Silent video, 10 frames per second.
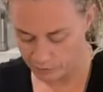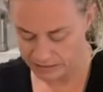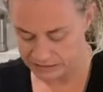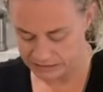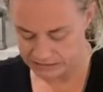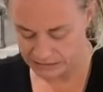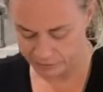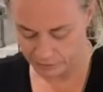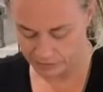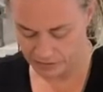I
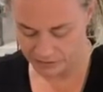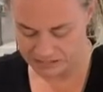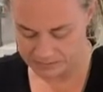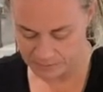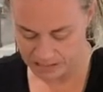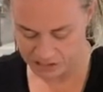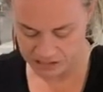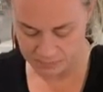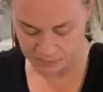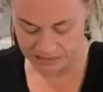discovered that this
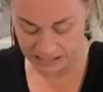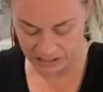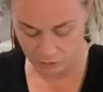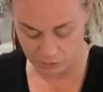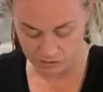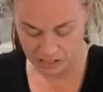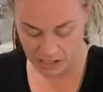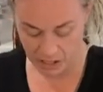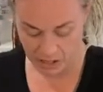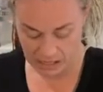mashes potatoes
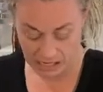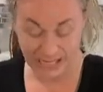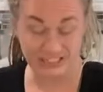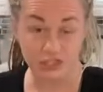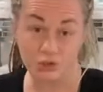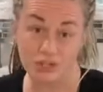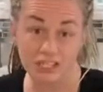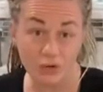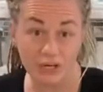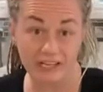as
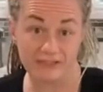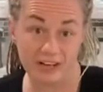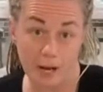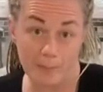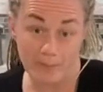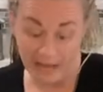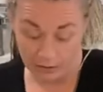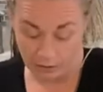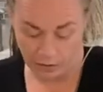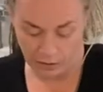good, if not
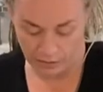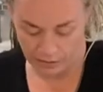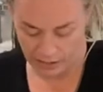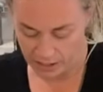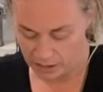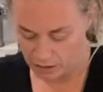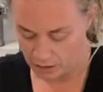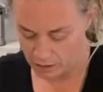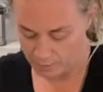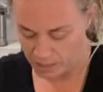better, than
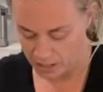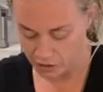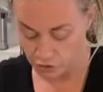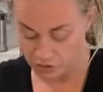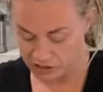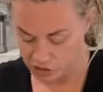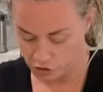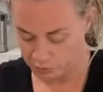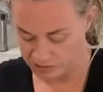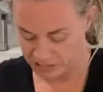my
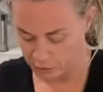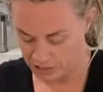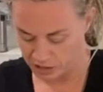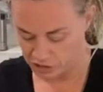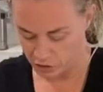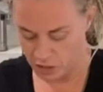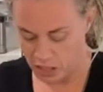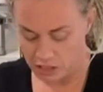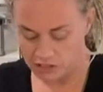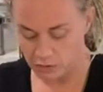traditional potato masher.
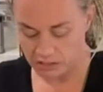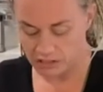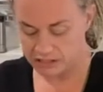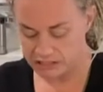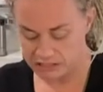So this